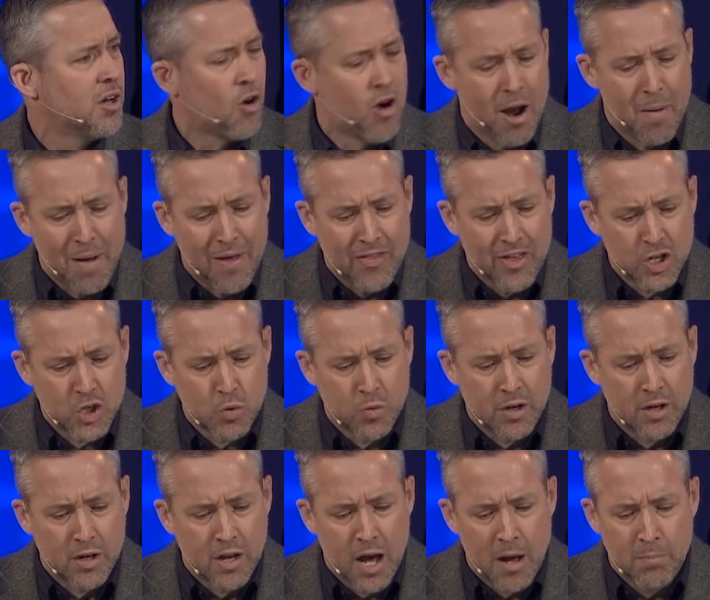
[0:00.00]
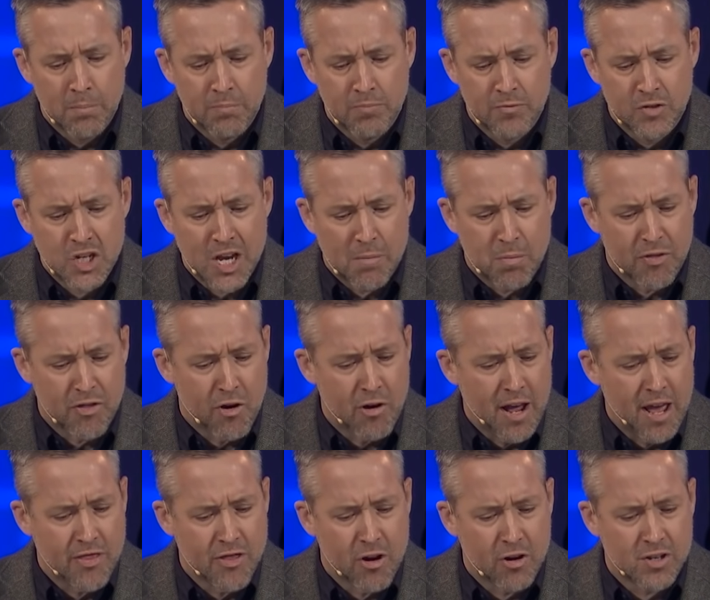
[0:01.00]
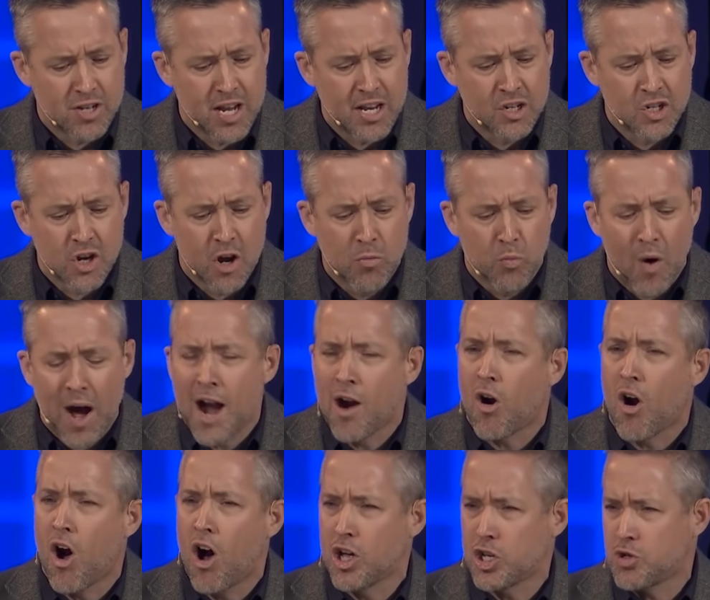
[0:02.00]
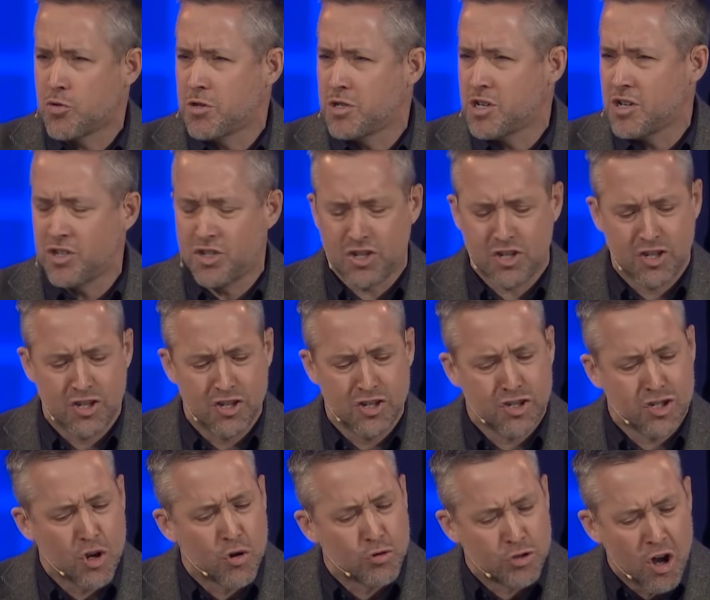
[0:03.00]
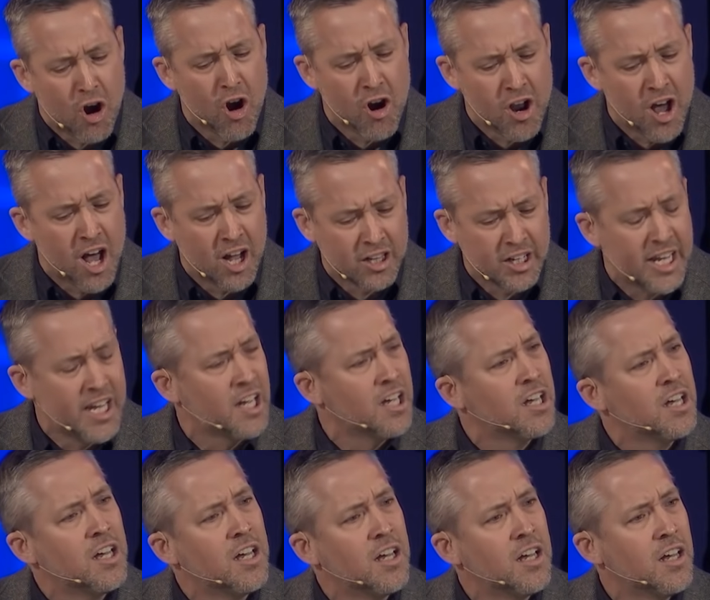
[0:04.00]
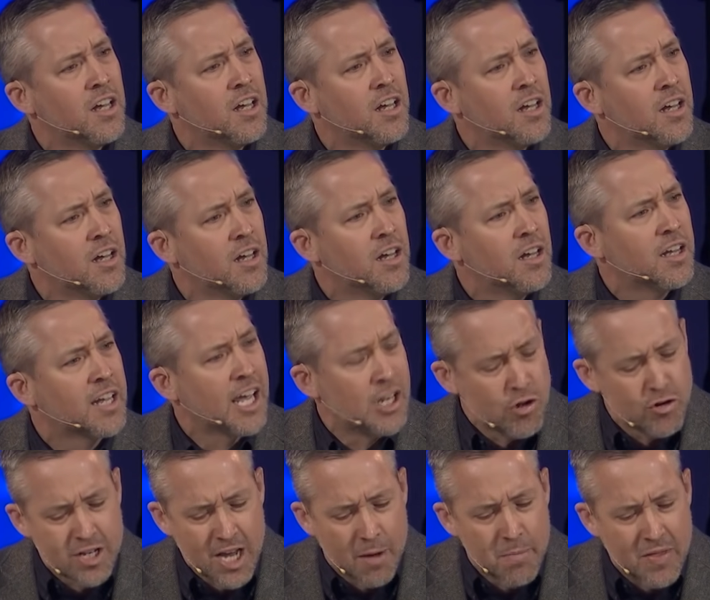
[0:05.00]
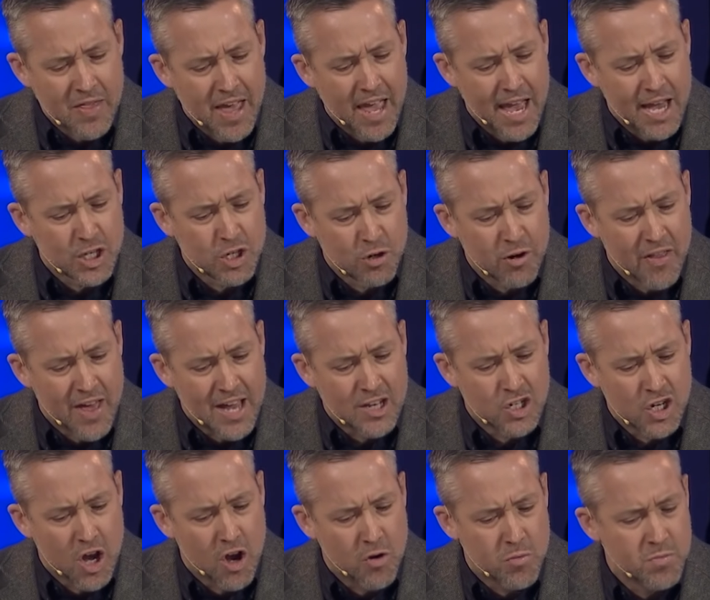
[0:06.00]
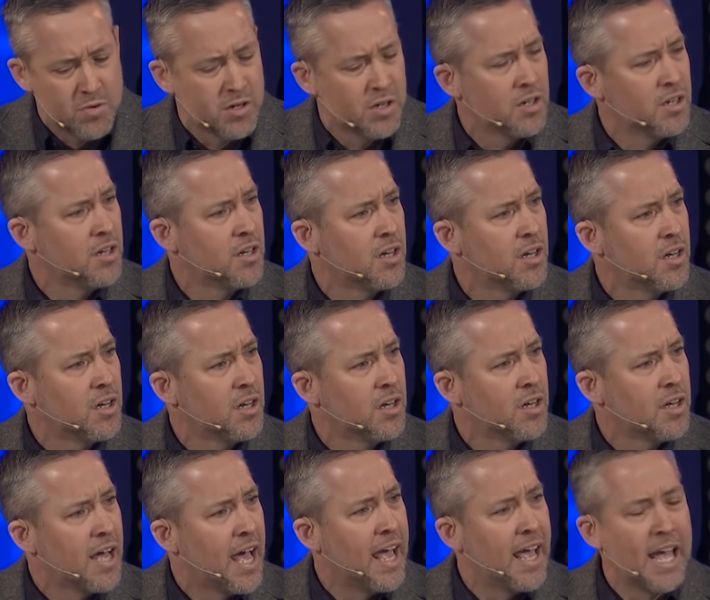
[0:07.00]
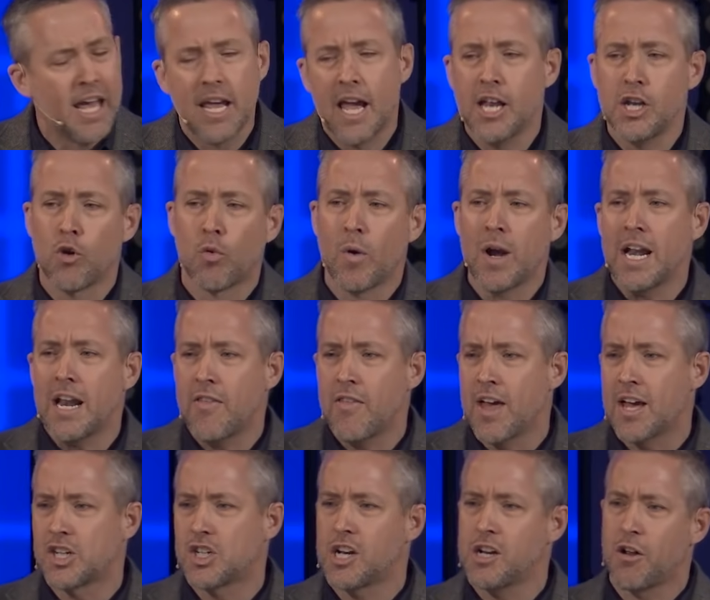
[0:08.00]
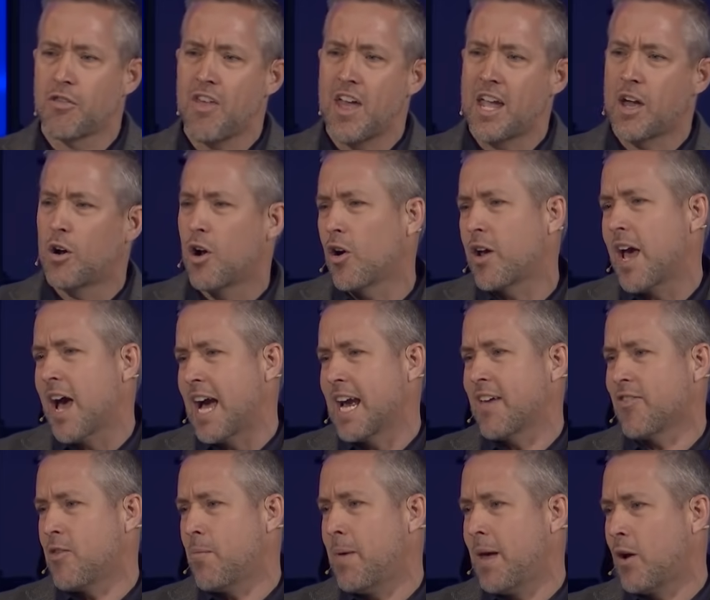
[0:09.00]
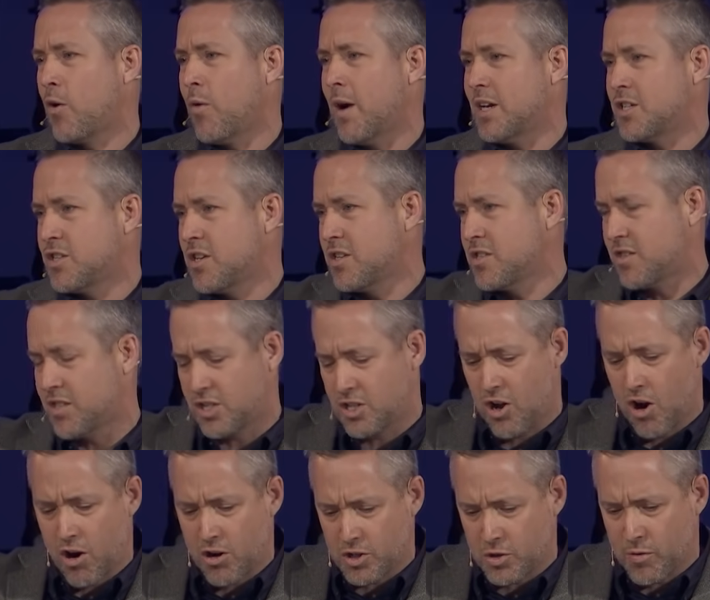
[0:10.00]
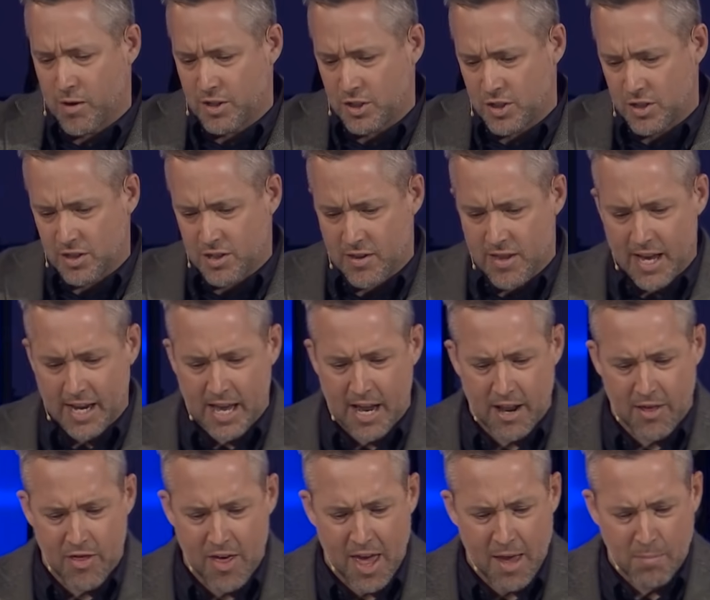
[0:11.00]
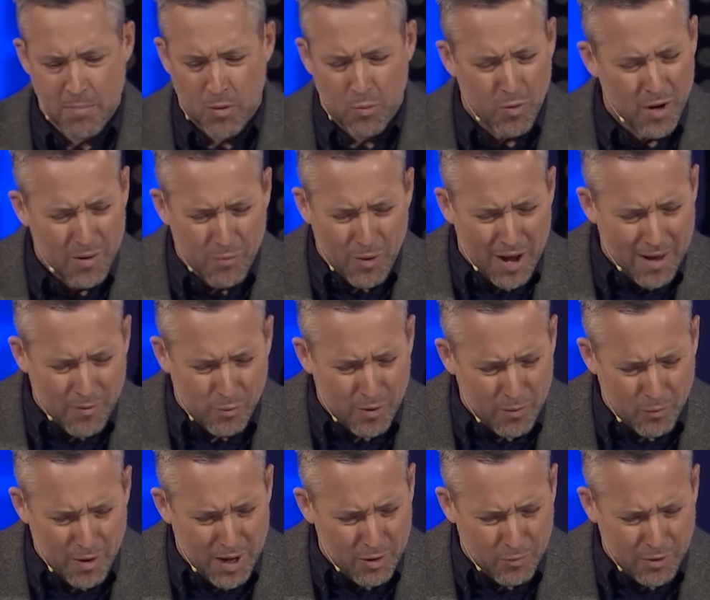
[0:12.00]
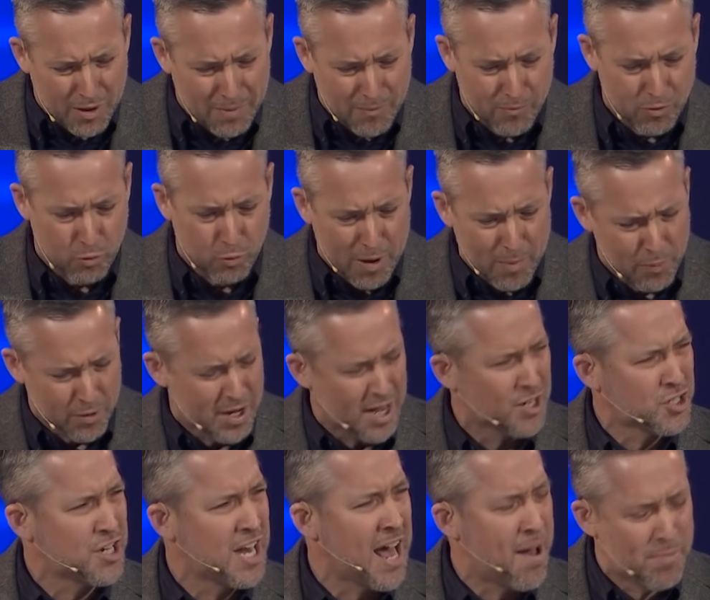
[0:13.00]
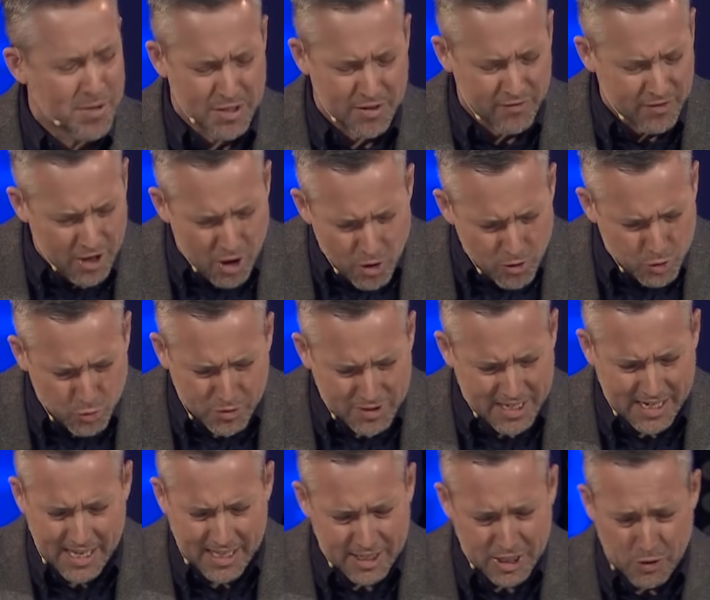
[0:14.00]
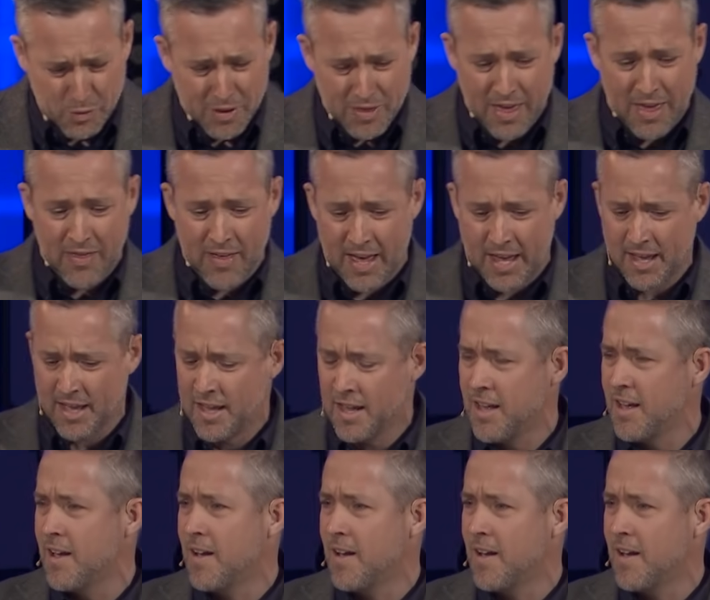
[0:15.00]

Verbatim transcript: Or how about this one, um, chapter 38, 13. Joe, why are ostriches so darn ugly? Can you tell me the answer to that, Joe? And, and you're reading this and you're thinking, okay, I get the big questions, the stars questions and that kind of thing, but what, why, what, what, what the reproduction habits of goats, what's that got to do with anything?